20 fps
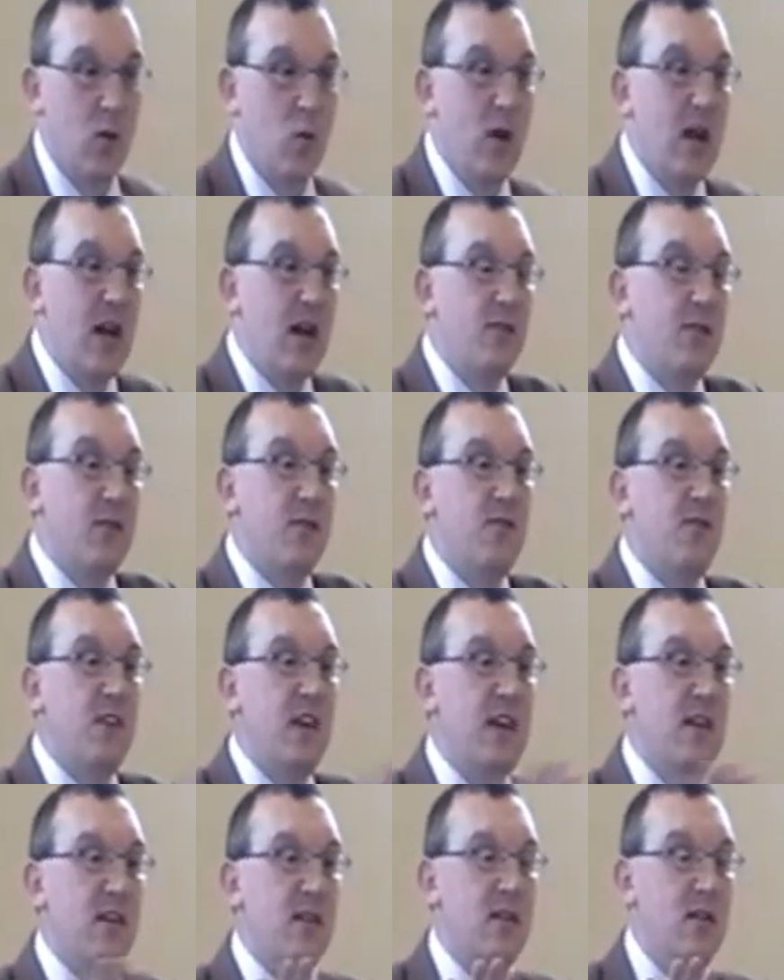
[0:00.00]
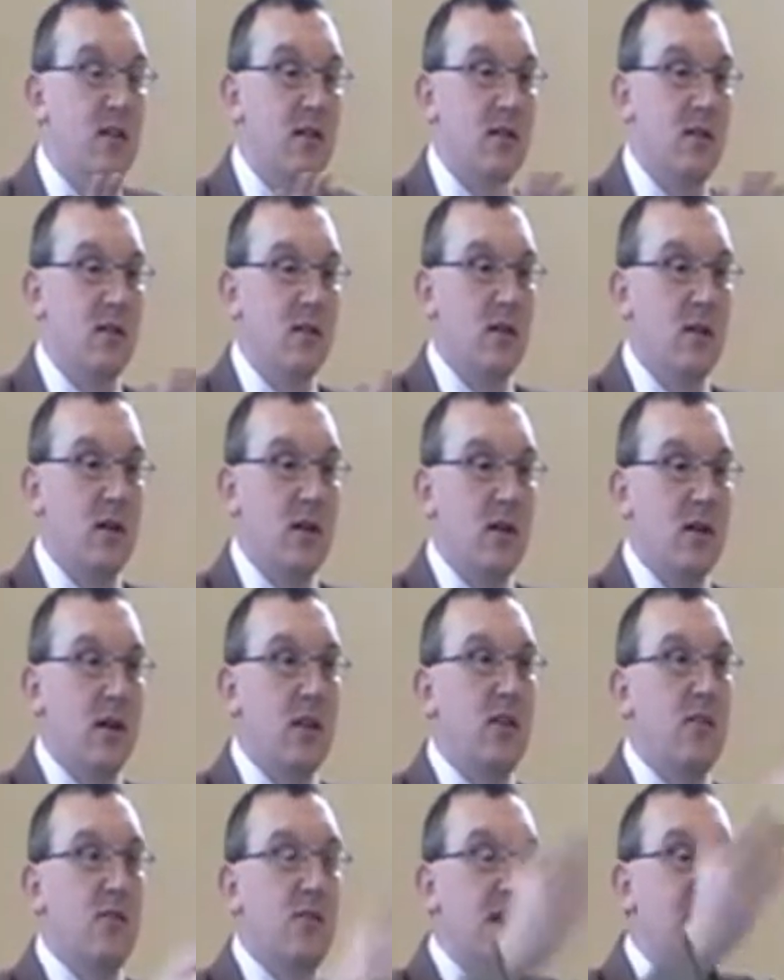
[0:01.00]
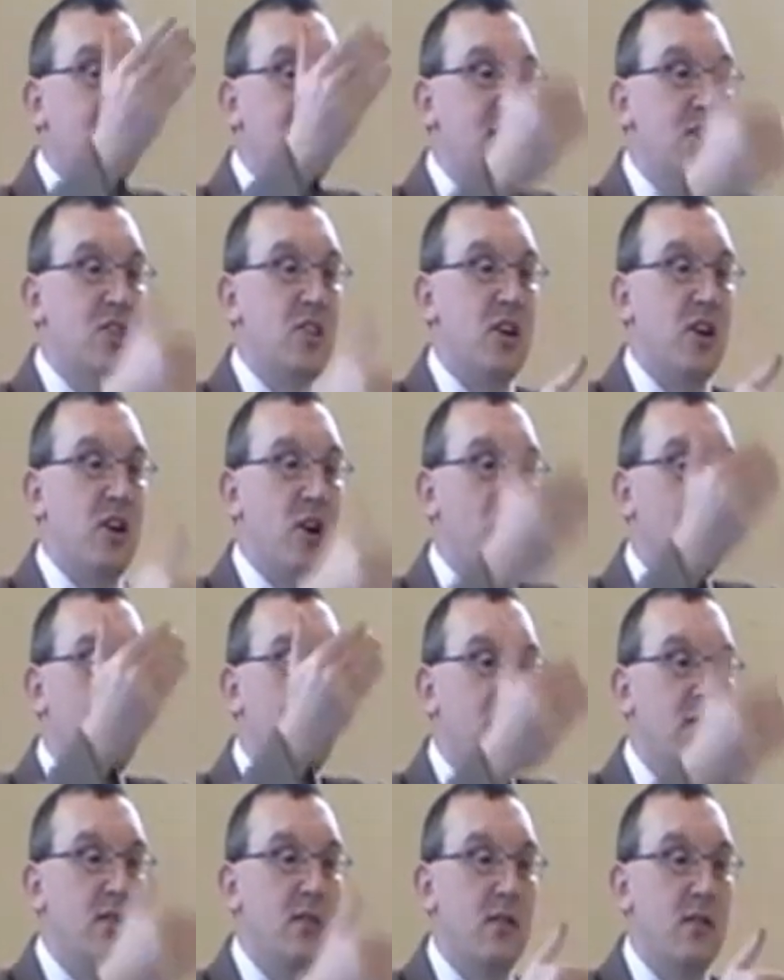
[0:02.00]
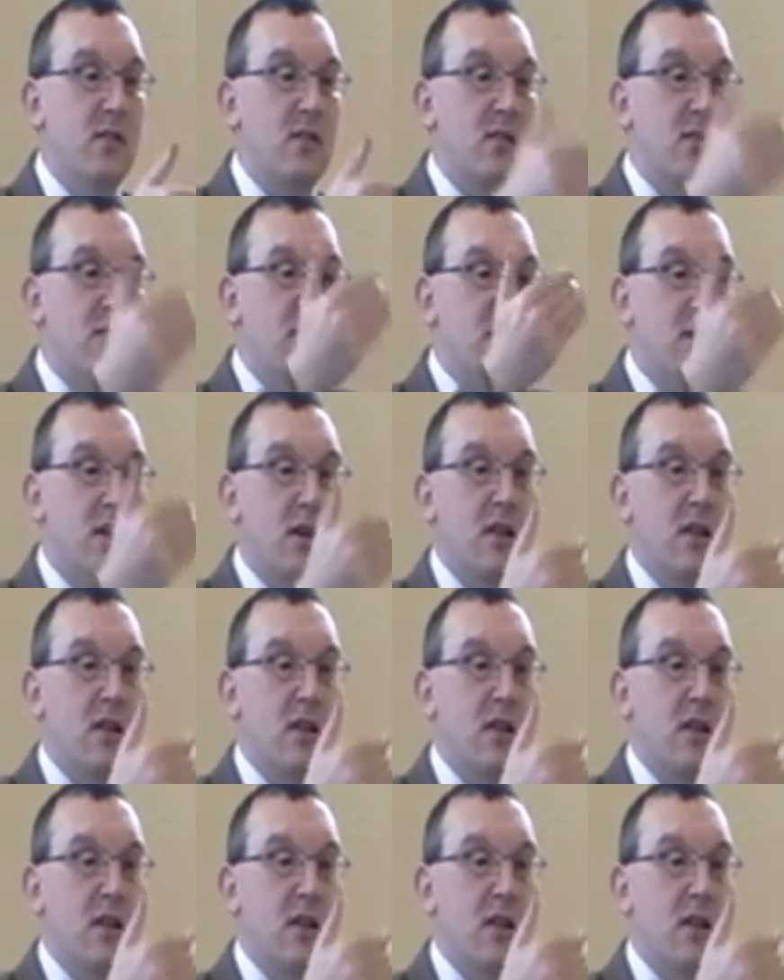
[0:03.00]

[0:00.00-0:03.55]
We have a veil, and the veil isn't a curtain.